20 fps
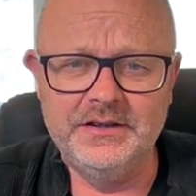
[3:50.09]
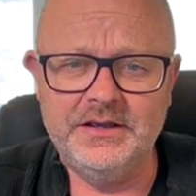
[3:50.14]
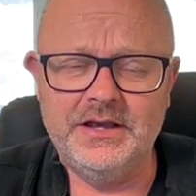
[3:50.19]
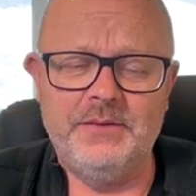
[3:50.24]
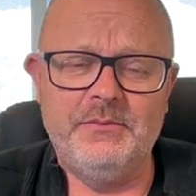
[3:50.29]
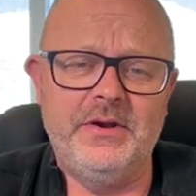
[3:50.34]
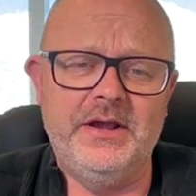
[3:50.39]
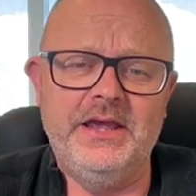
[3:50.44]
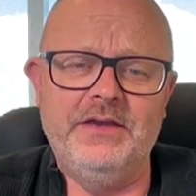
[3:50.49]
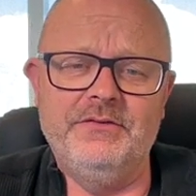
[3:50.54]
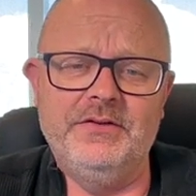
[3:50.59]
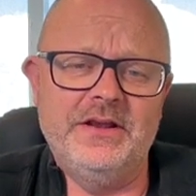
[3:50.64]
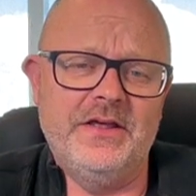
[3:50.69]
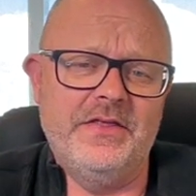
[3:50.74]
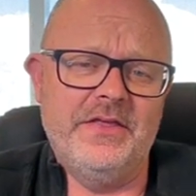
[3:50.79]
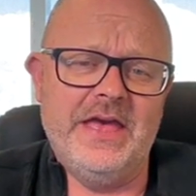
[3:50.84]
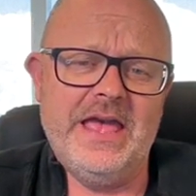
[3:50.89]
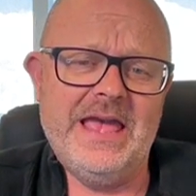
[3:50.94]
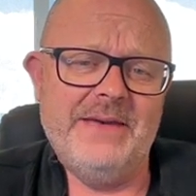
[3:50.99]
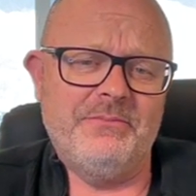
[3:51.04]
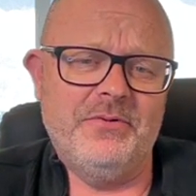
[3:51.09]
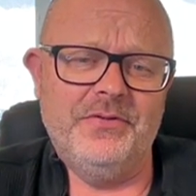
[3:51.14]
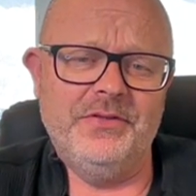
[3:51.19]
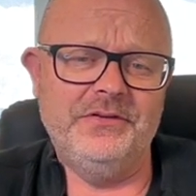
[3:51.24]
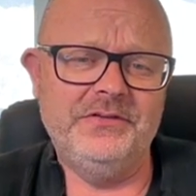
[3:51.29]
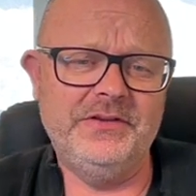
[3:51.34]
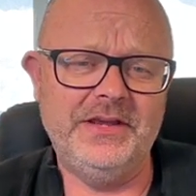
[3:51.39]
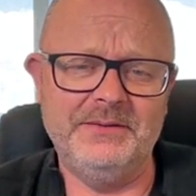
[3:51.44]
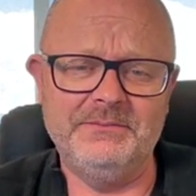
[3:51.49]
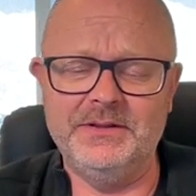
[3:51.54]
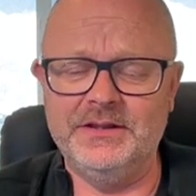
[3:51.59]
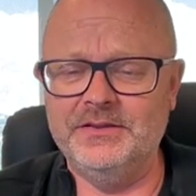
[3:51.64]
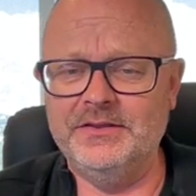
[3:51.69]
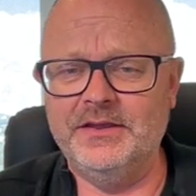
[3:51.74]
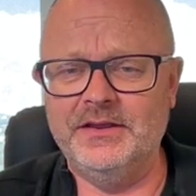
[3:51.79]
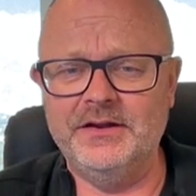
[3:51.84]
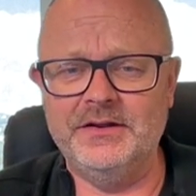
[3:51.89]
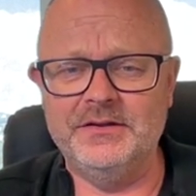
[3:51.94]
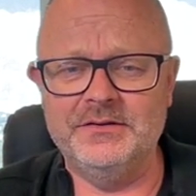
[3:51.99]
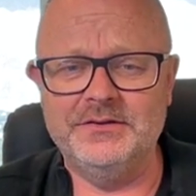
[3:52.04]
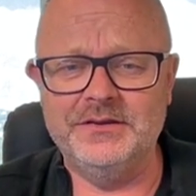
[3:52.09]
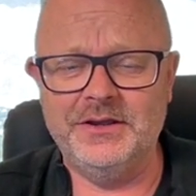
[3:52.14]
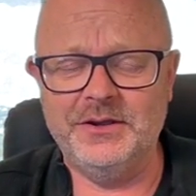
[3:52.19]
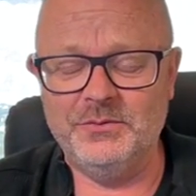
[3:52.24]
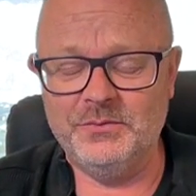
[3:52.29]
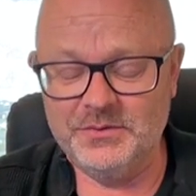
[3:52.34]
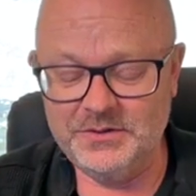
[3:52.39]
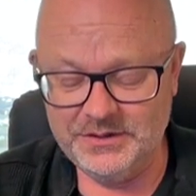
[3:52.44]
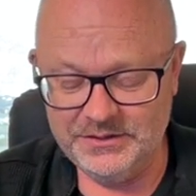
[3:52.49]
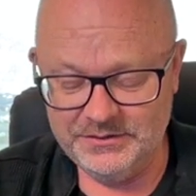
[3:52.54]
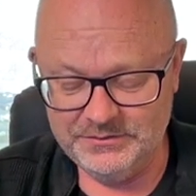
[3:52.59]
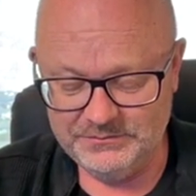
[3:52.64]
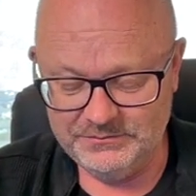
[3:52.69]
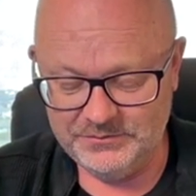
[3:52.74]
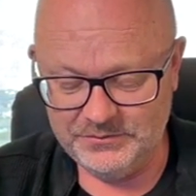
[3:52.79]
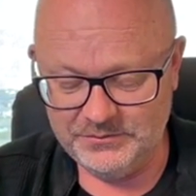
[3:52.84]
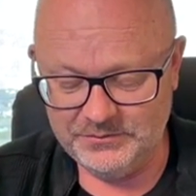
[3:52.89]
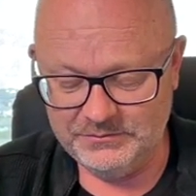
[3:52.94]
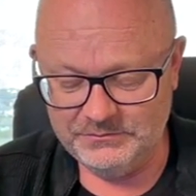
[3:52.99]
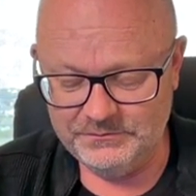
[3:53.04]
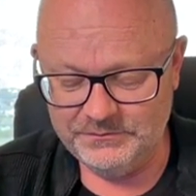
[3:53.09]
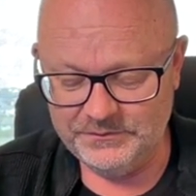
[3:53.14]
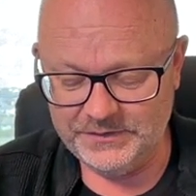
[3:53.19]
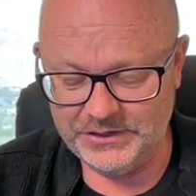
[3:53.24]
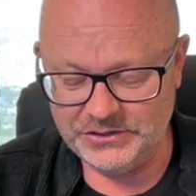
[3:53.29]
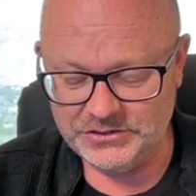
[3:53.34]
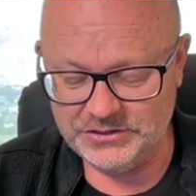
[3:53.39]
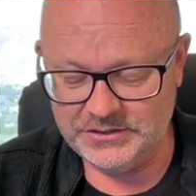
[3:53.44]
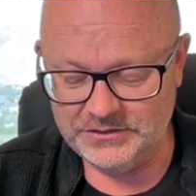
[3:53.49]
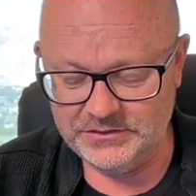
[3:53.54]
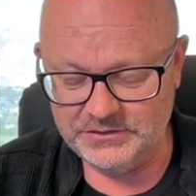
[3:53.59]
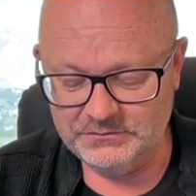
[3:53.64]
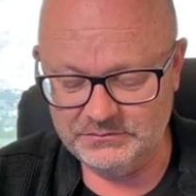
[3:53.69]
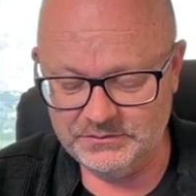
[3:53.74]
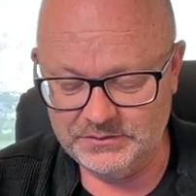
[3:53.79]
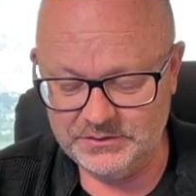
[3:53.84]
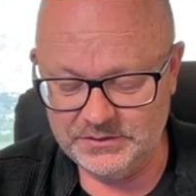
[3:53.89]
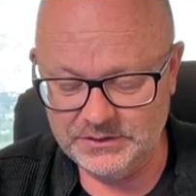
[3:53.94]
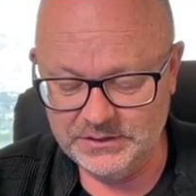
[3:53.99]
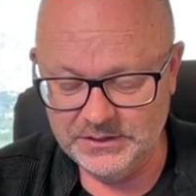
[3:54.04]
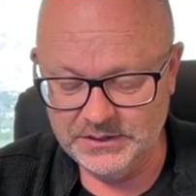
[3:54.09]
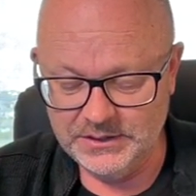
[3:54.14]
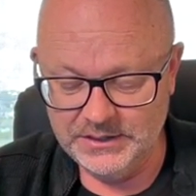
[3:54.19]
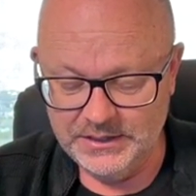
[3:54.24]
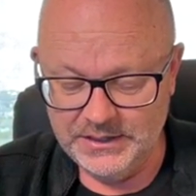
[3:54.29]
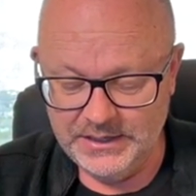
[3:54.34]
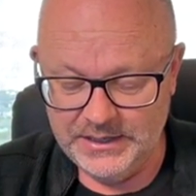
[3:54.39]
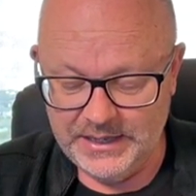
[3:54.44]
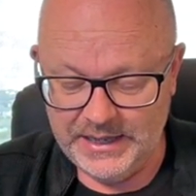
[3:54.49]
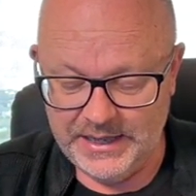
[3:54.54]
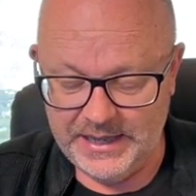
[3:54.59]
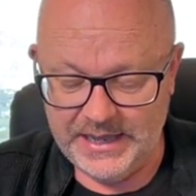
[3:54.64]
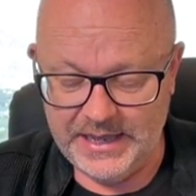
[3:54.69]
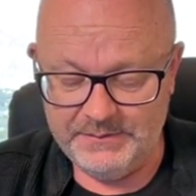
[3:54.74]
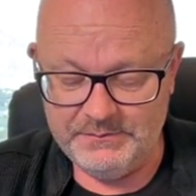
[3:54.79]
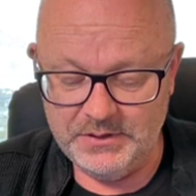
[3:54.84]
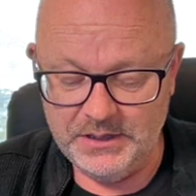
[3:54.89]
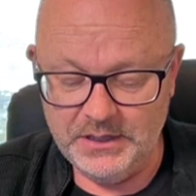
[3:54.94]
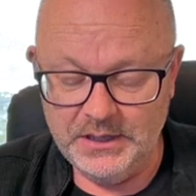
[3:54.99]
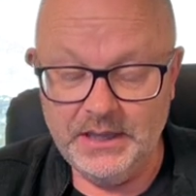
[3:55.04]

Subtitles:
I might have another app on the tablet that I want to do flash editing with. As